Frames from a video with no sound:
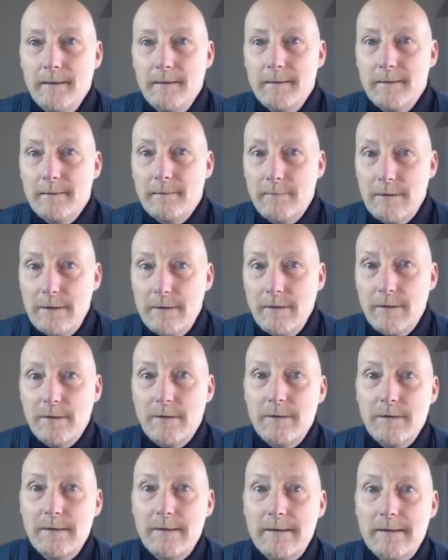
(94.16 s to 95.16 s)
The
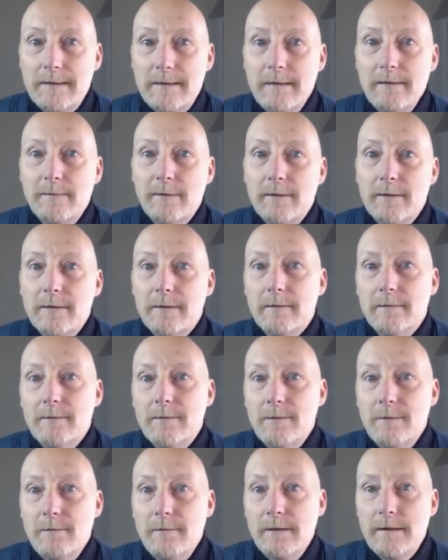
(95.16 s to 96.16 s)
researchers discovered that
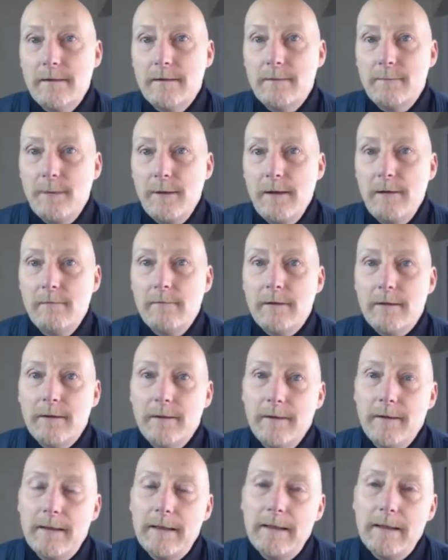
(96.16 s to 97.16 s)
during the
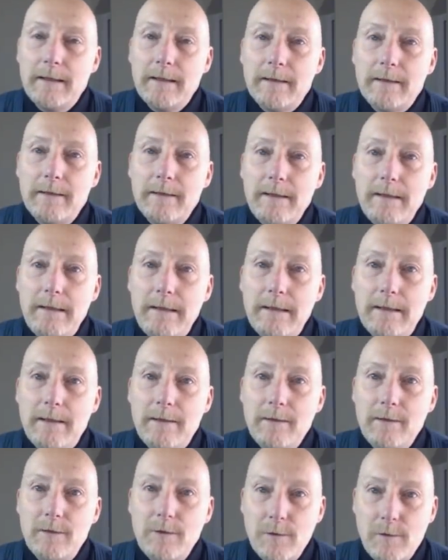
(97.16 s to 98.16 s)
period, the
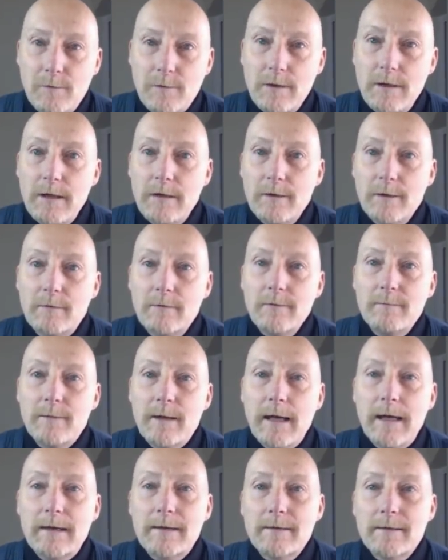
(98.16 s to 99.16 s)
children in the group
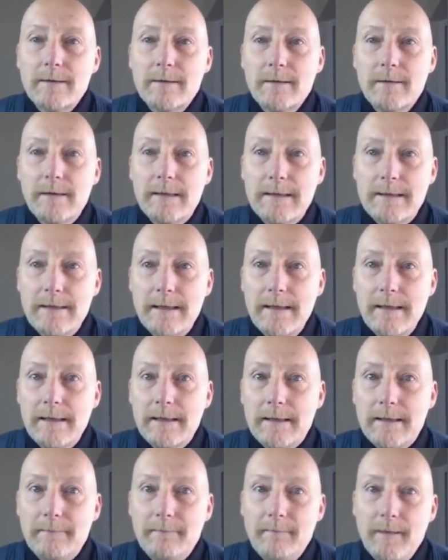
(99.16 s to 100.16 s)
that exercised
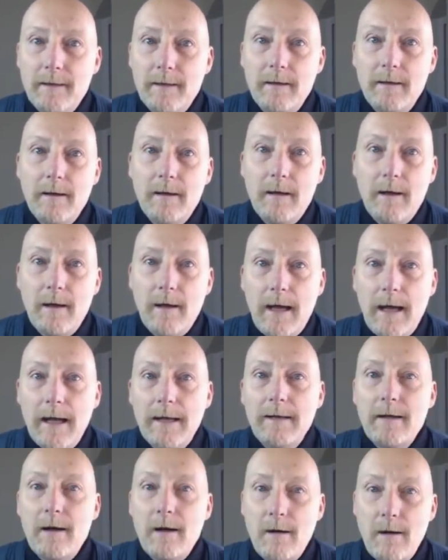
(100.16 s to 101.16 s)
daily
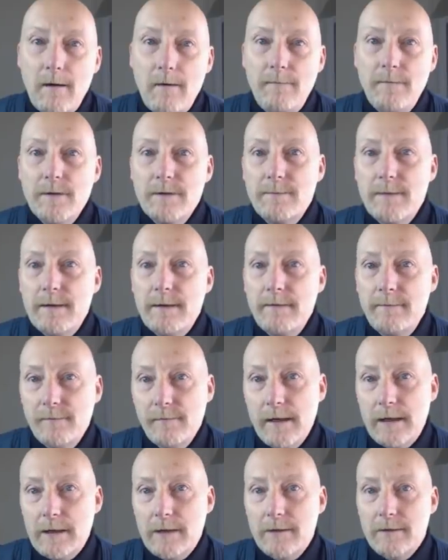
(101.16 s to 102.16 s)
had half as many
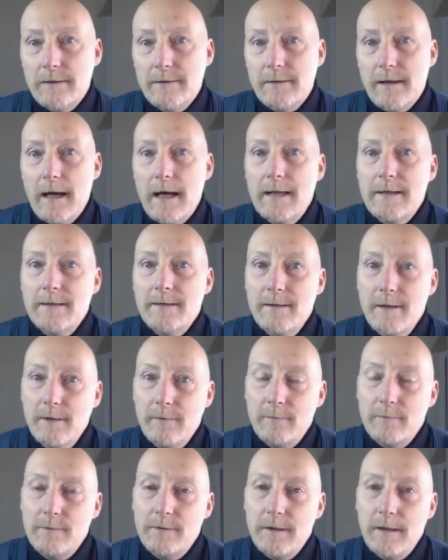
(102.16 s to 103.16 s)
fractures as
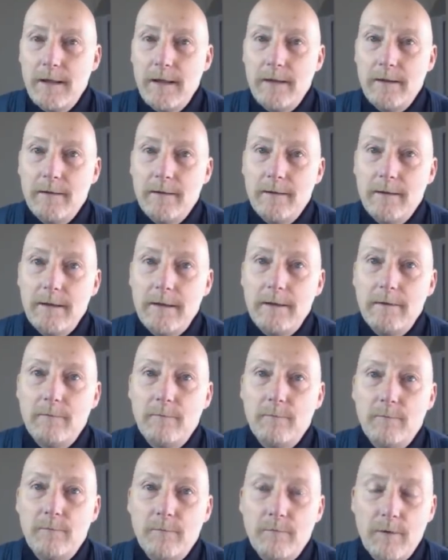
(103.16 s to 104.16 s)
those in
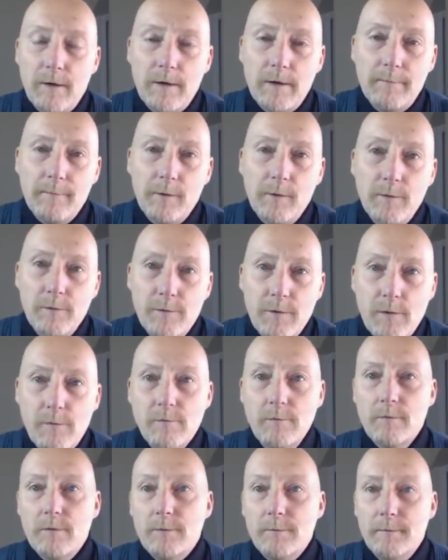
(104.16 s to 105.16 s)
the
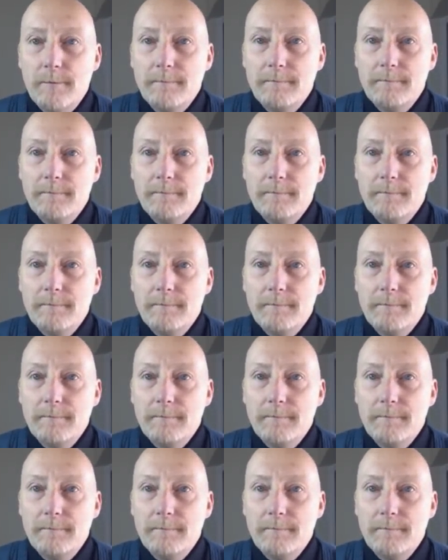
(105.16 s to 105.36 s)
control group.